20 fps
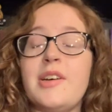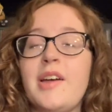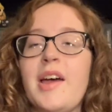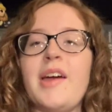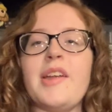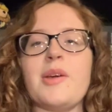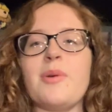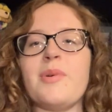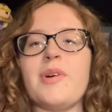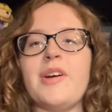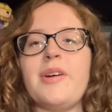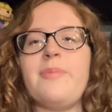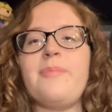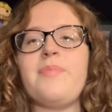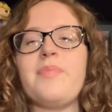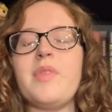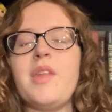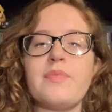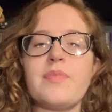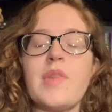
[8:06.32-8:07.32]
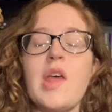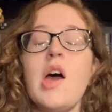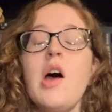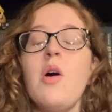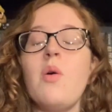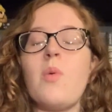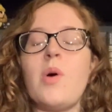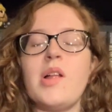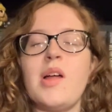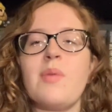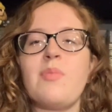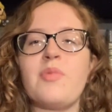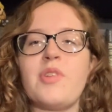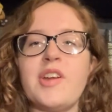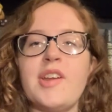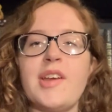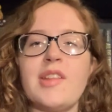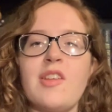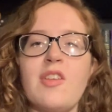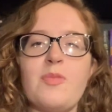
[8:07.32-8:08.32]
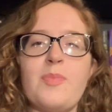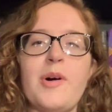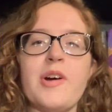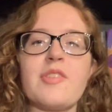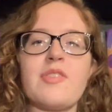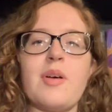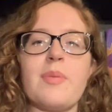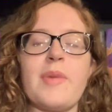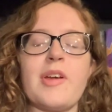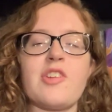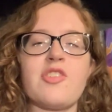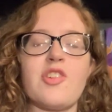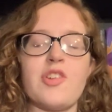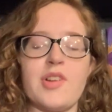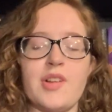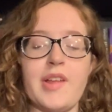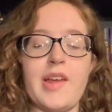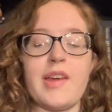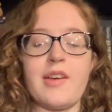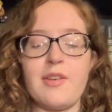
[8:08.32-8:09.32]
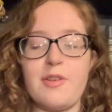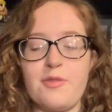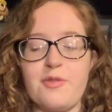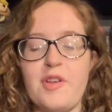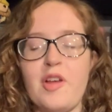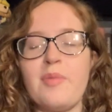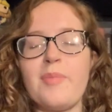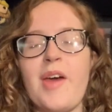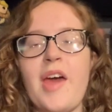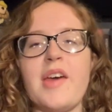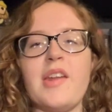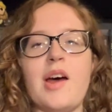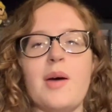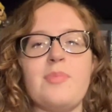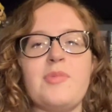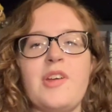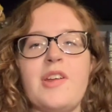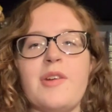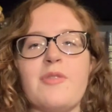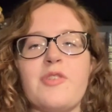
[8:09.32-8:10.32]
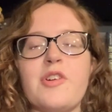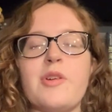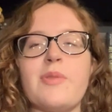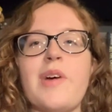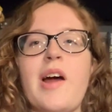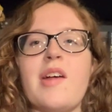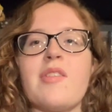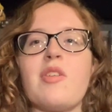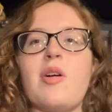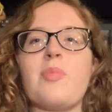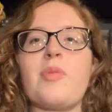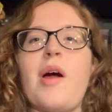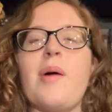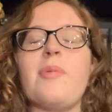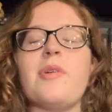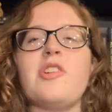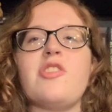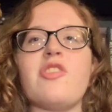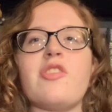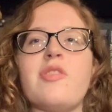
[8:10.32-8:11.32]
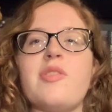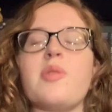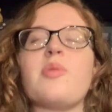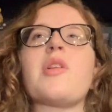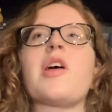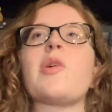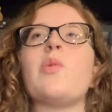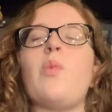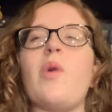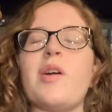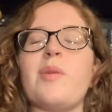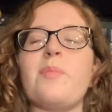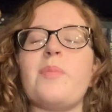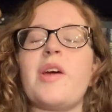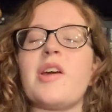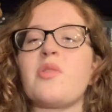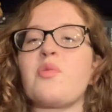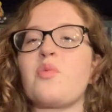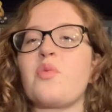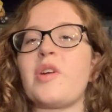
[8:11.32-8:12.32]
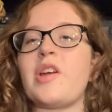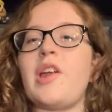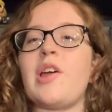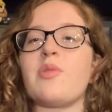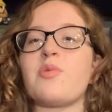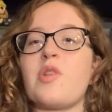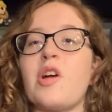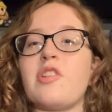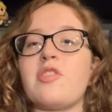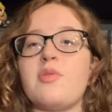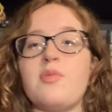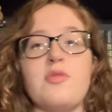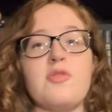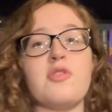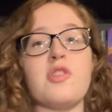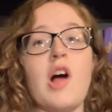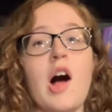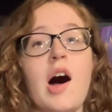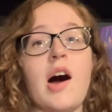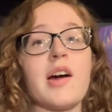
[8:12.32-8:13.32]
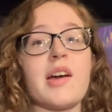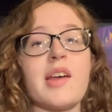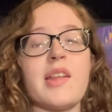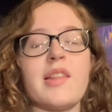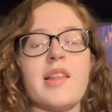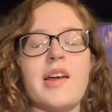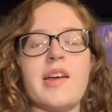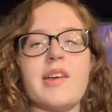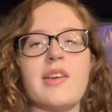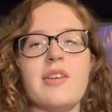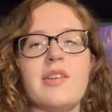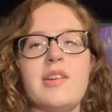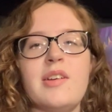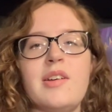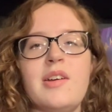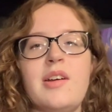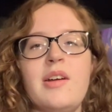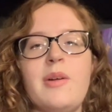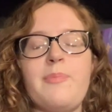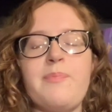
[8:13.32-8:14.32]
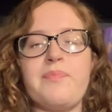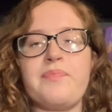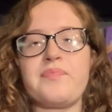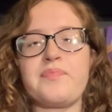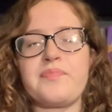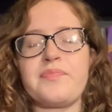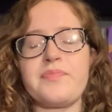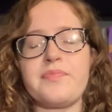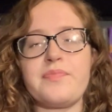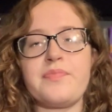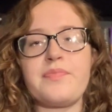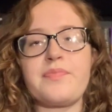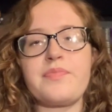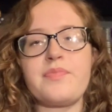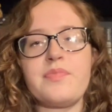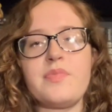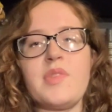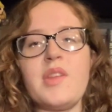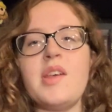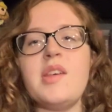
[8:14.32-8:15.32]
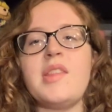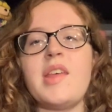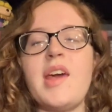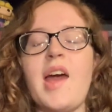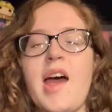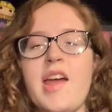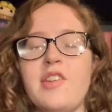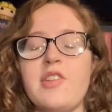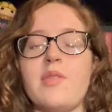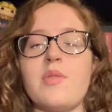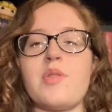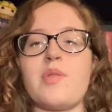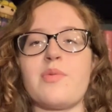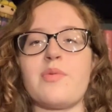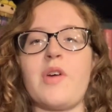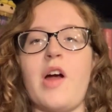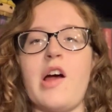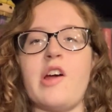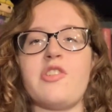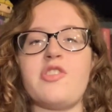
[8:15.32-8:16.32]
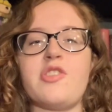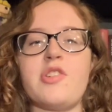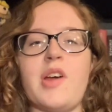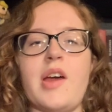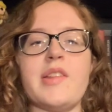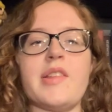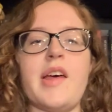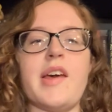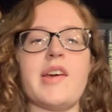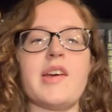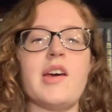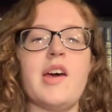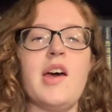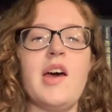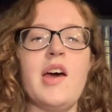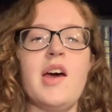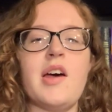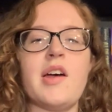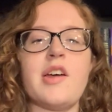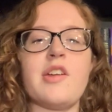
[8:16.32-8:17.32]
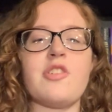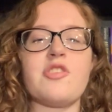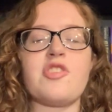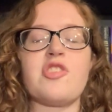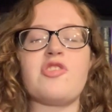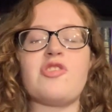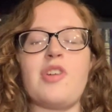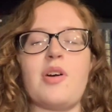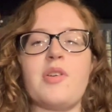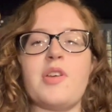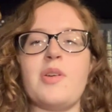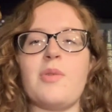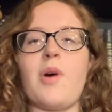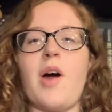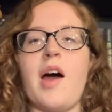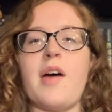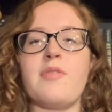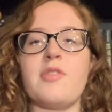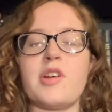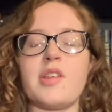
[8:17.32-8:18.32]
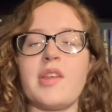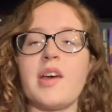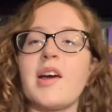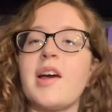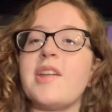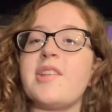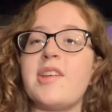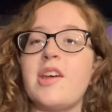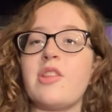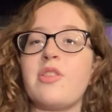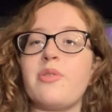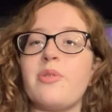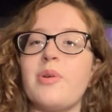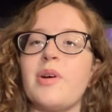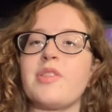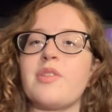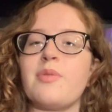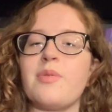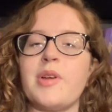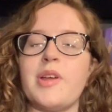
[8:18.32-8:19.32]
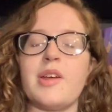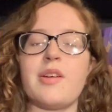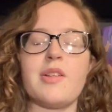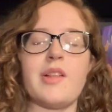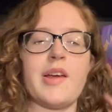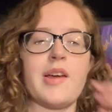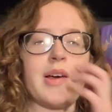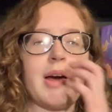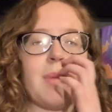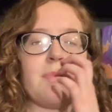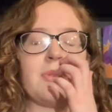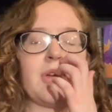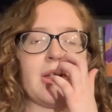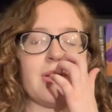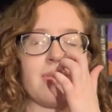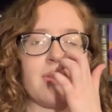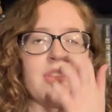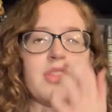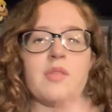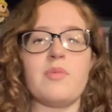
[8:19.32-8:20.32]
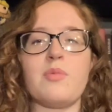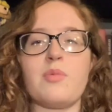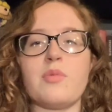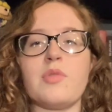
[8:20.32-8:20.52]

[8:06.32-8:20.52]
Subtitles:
anyway, while I'm reading these books I'll make sure to like film it and update it for you guys. I'll probably just do like one big reading rush vlog at like the end of the rush and like it'll just show you everything I did throughout the week, like updates on